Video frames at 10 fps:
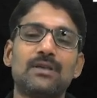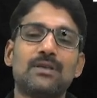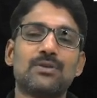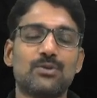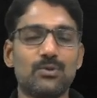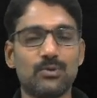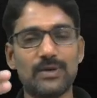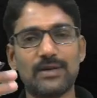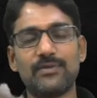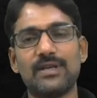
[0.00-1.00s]
So
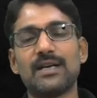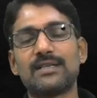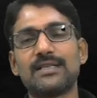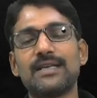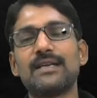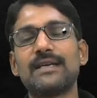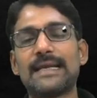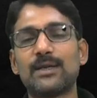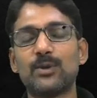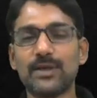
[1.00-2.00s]
when we are taking
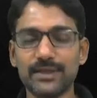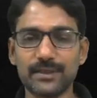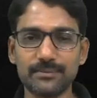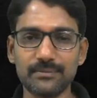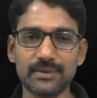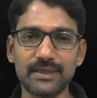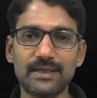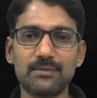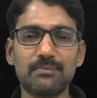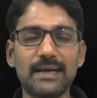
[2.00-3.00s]
algorithm,
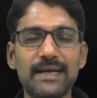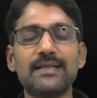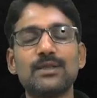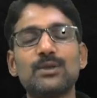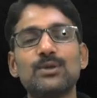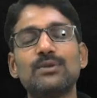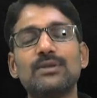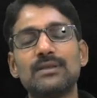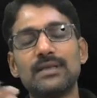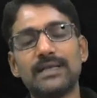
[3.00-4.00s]
it might include
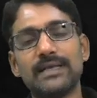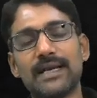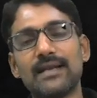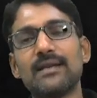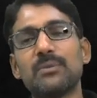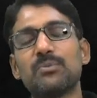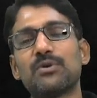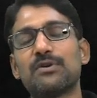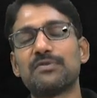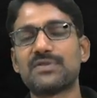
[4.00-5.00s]
n number
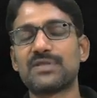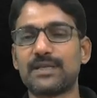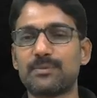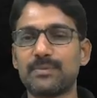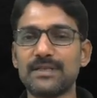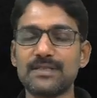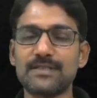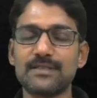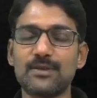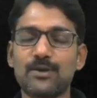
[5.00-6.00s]
of
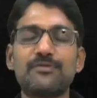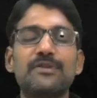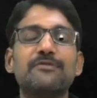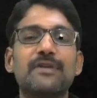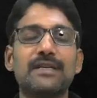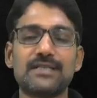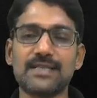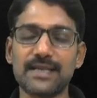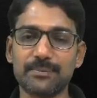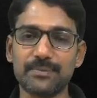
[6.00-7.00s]
statements of different
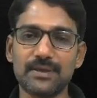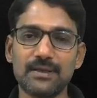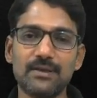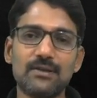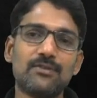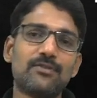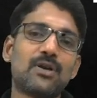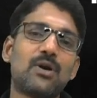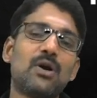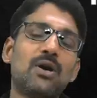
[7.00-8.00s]
type for
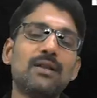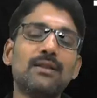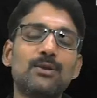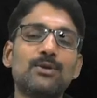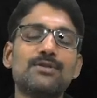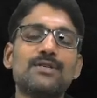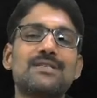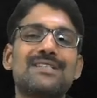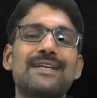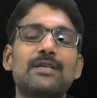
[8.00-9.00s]
all those
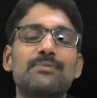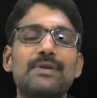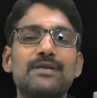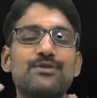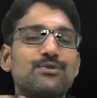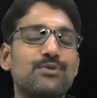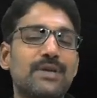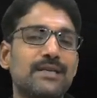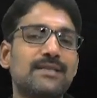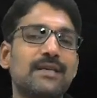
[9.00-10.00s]
statements to
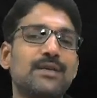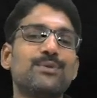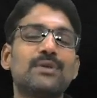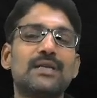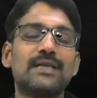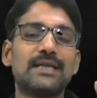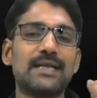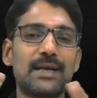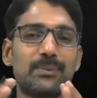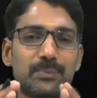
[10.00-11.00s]
execute and
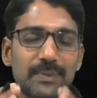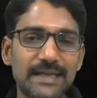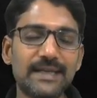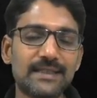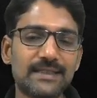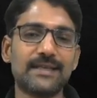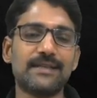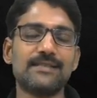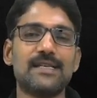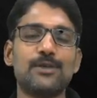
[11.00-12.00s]
complete their
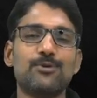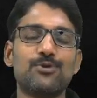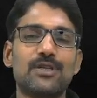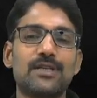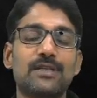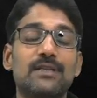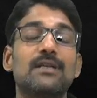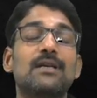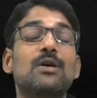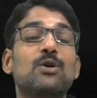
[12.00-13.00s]
execution
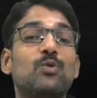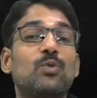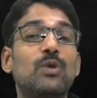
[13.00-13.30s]
what